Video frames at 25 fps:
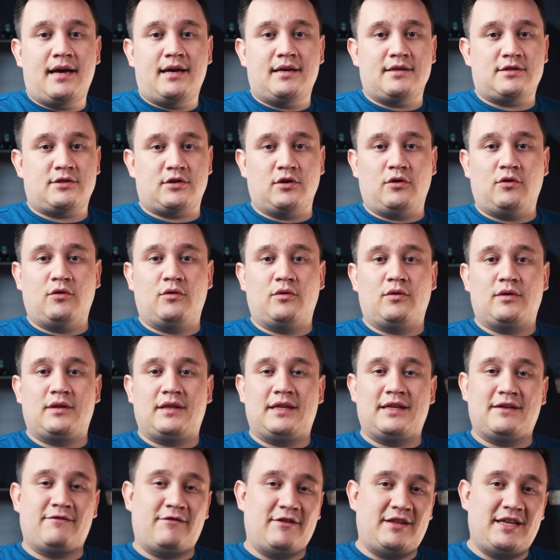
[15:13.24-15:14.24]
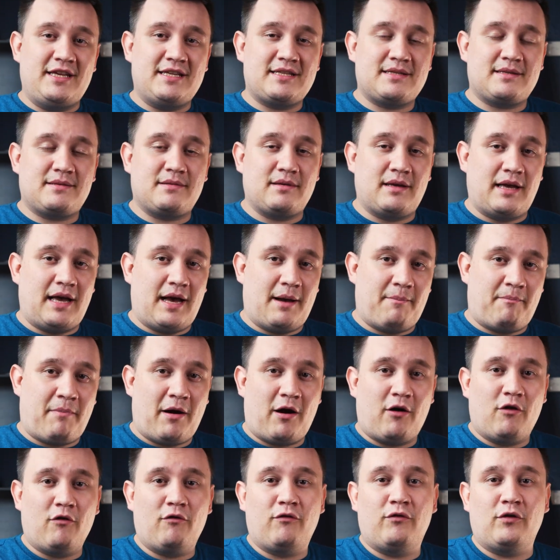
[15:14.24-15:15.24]
So with this
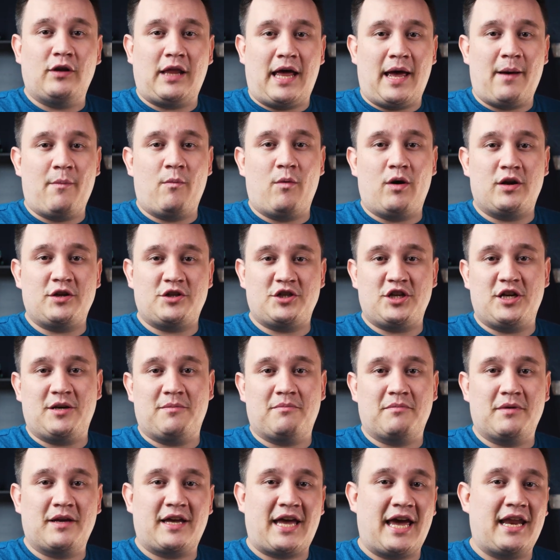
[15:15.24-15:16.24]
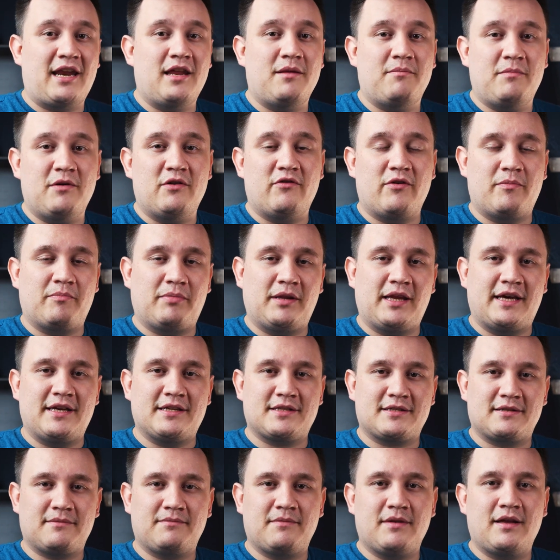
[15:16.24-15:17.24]
powerful M1 chip, can it be
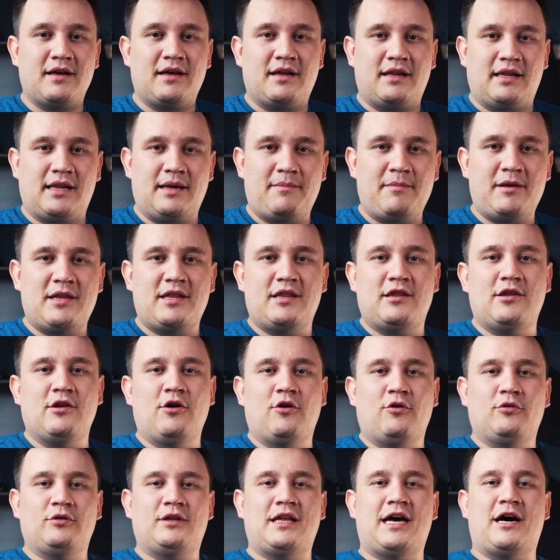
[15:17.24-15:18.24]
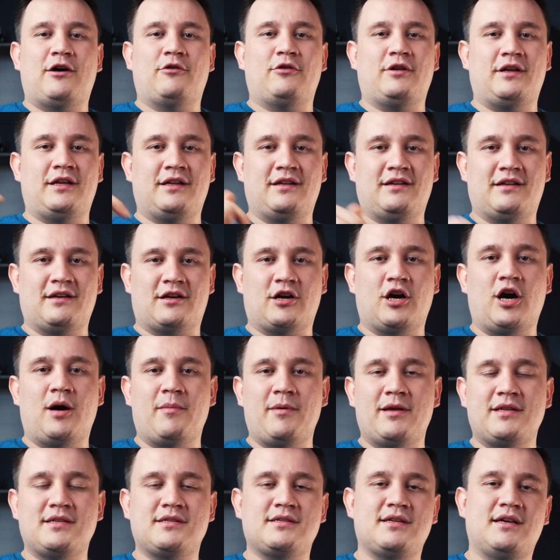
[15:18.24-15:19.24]
replaced? Let me know down in the
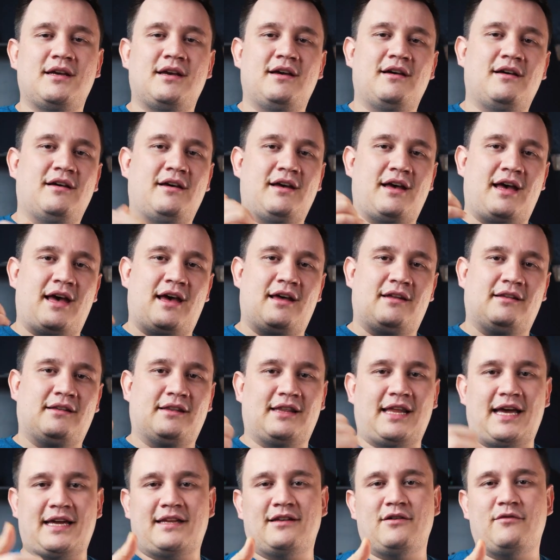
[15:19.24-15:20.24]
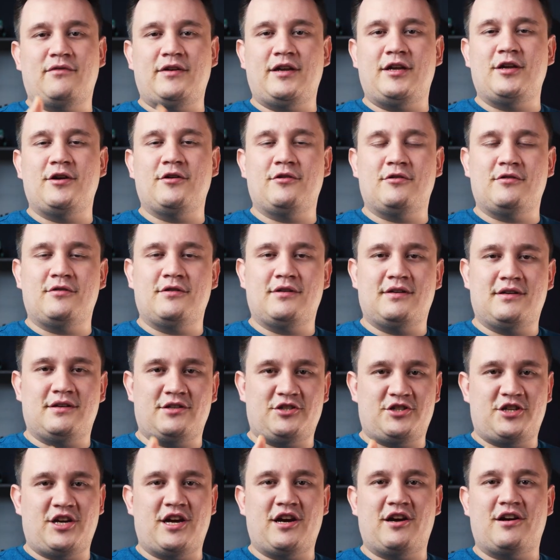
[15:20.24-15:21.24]
comments, and like the video,
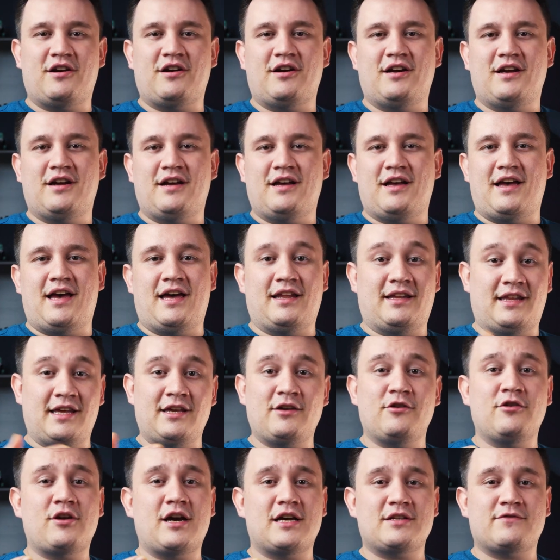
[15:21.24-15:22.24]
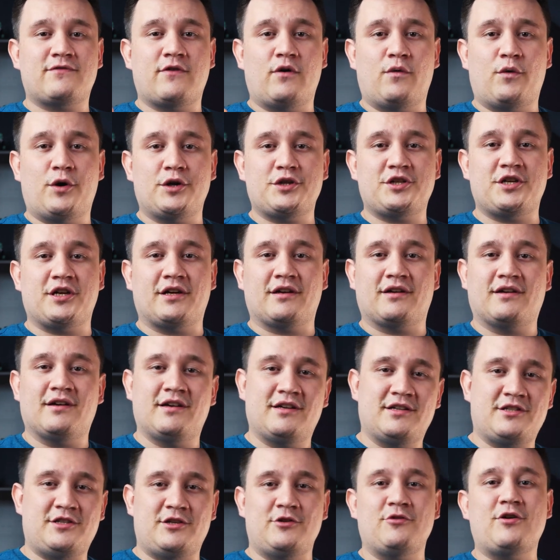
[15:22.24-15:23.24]
share, and thank you guys for watching.
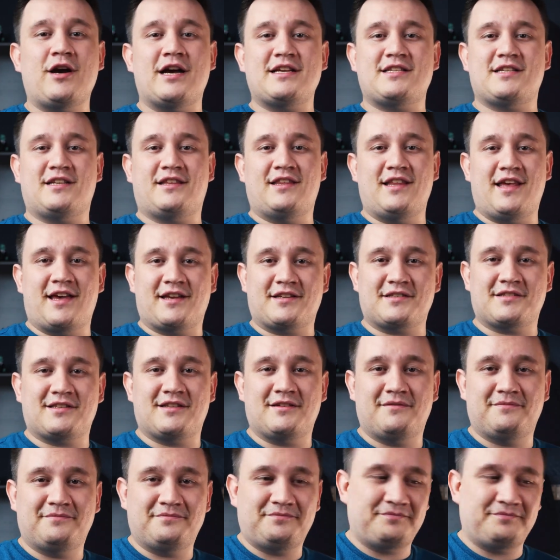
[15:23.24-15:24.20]
See you guys at next.